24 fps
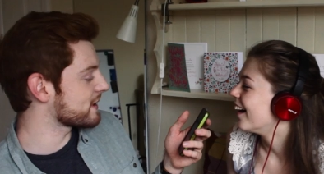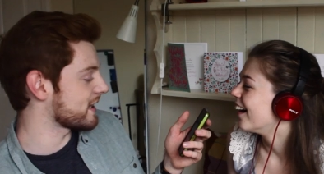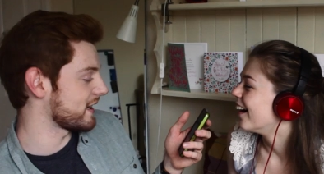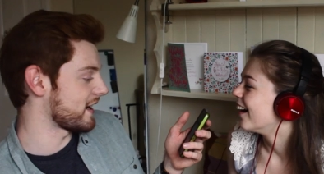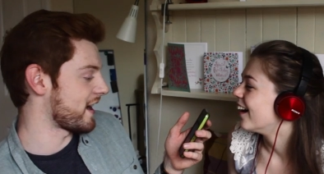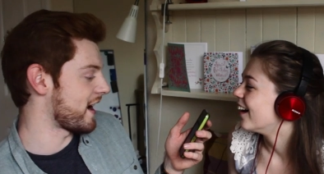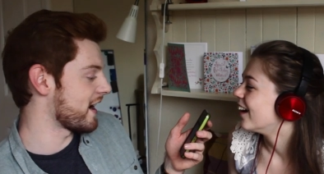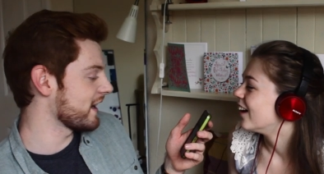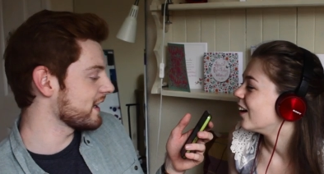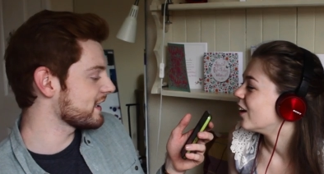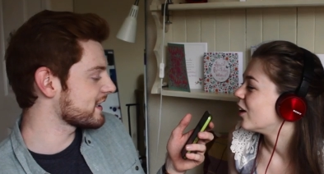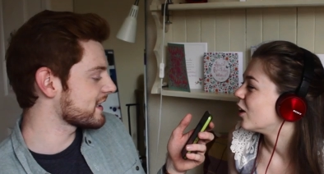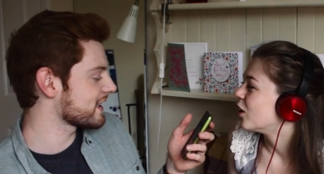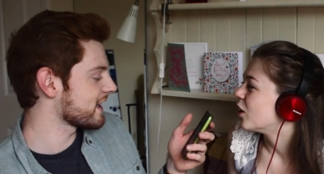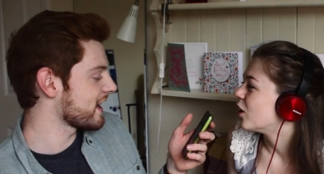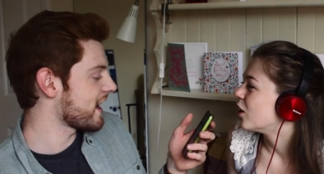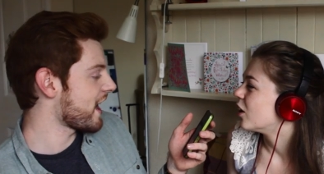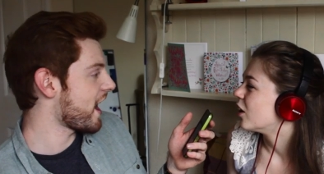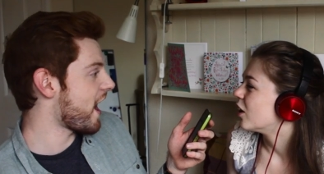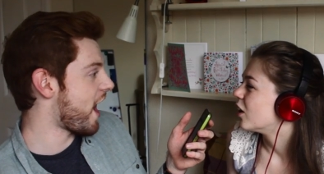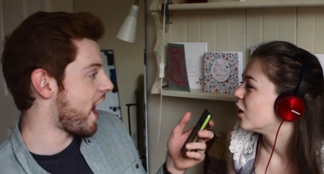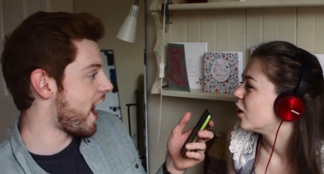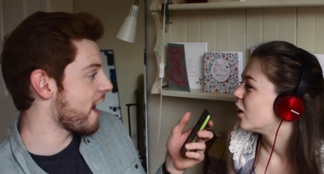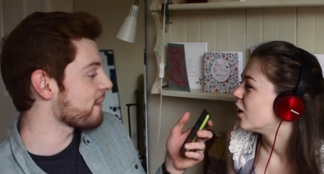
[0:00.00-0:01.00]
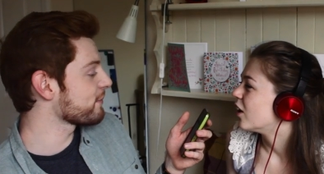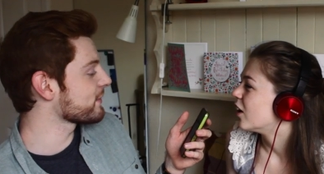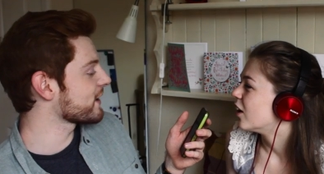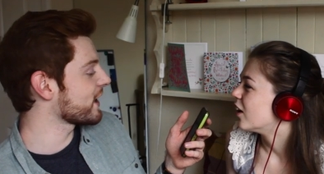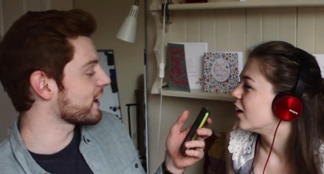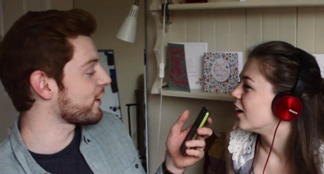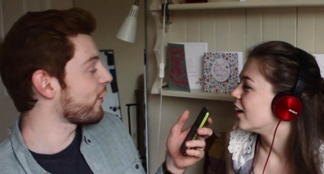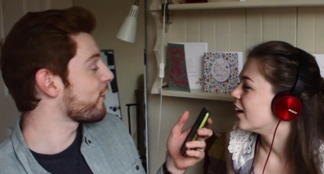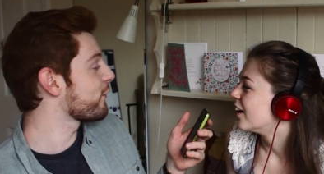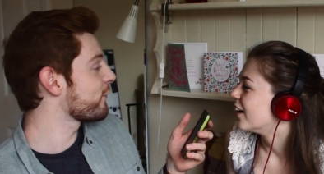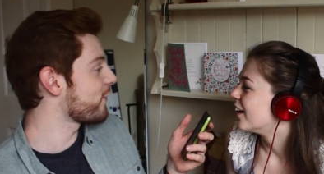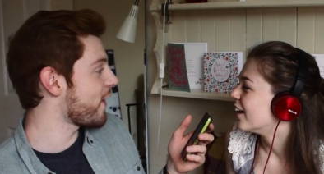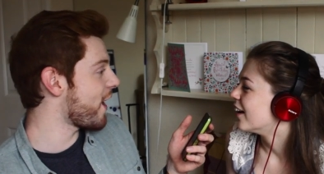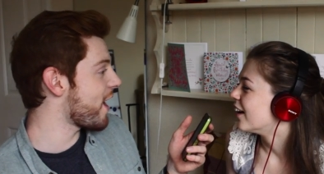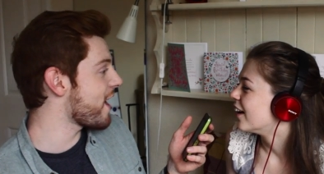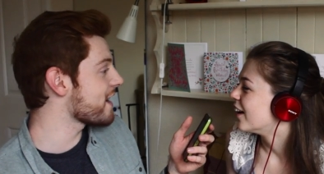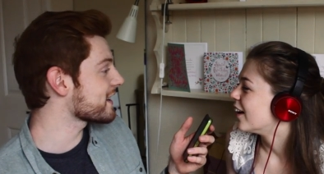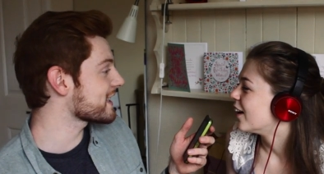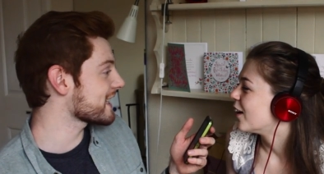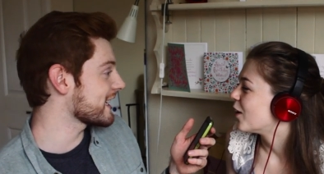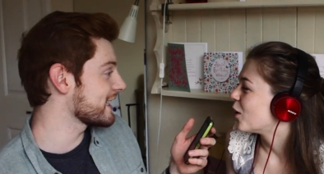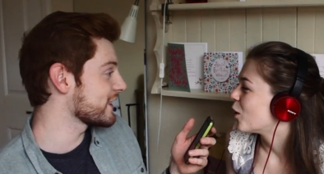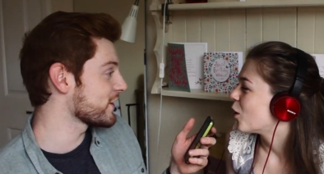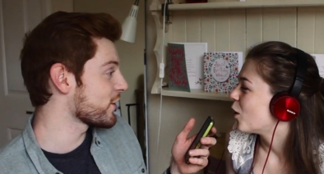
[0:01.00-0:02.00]
Speaker 1: tonight, I'm gonna
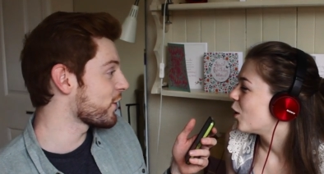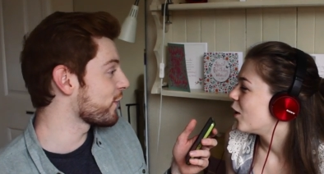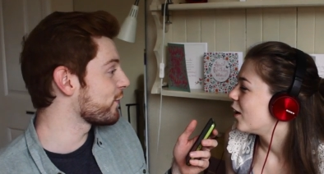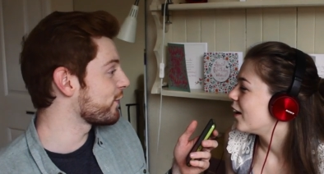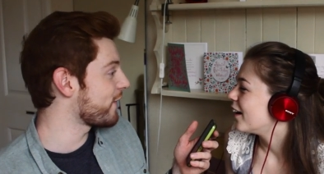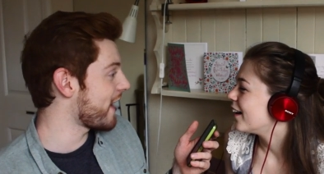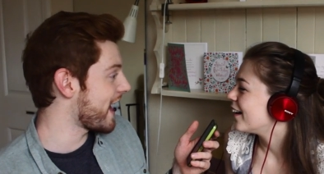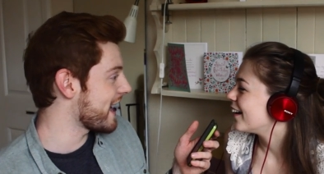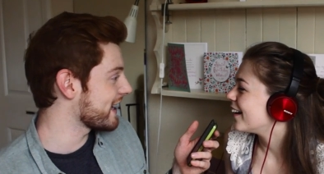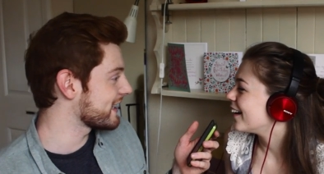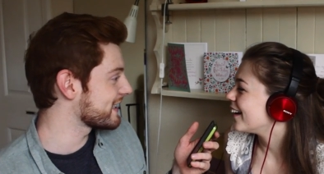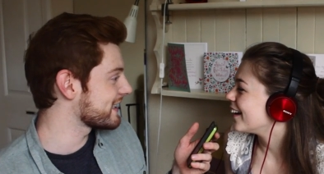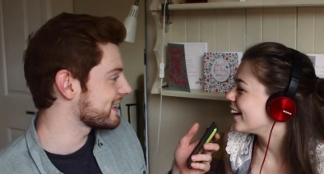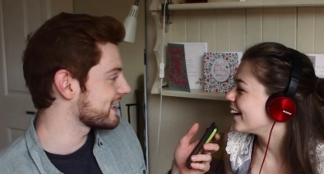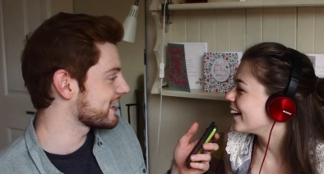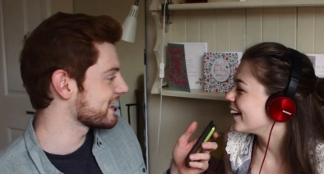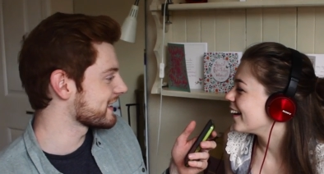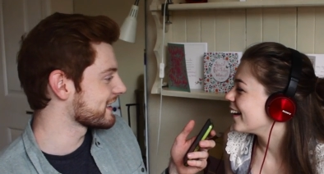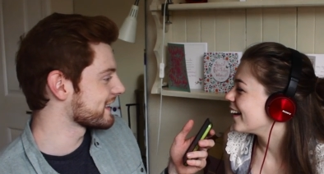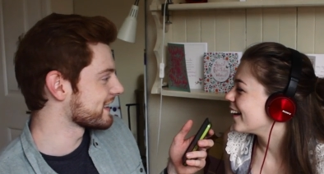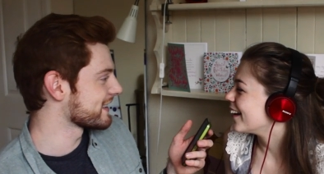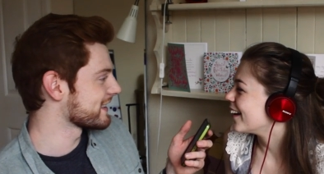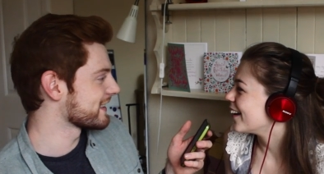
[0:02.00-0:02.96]
fart in your face.